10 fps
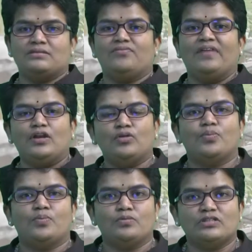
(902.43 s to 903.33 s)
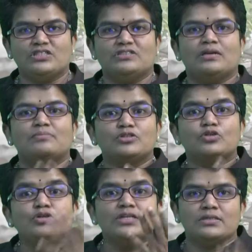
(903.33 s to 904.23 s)
as a value proposition, some
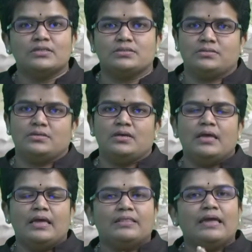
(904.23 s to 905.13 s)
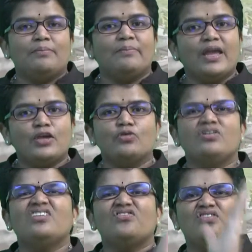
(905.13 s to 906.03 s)
uniqueness that make
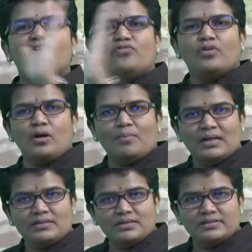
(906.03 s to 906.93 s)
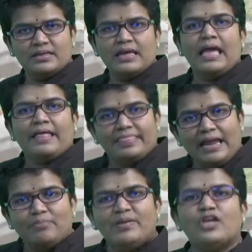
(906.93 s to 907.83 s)
you different from others,
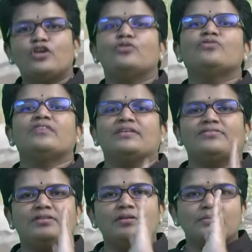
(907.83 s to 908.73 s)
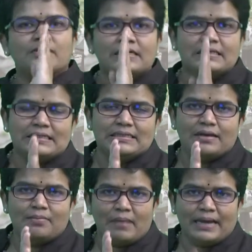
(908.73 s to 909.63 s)
that make you customer in
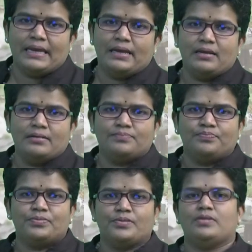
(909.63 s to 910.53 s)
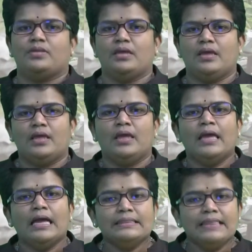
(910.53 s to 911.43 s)
the market. Okay.
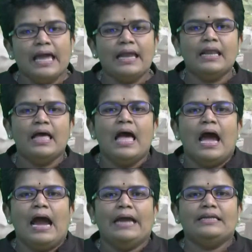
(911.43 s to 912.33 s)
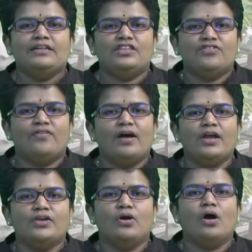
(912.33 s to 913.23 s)
Then
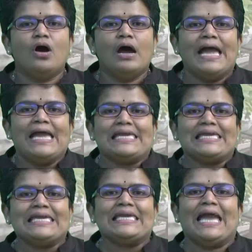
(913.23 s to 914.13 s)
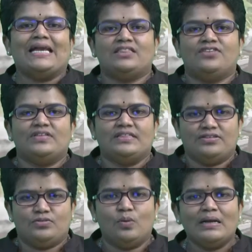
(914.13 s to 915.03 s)
identify your key
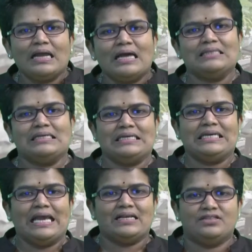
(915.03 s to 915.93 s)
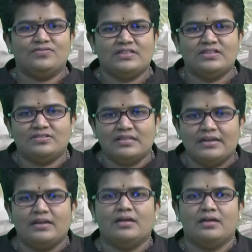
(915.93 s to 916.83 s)
activities. What are the key activities that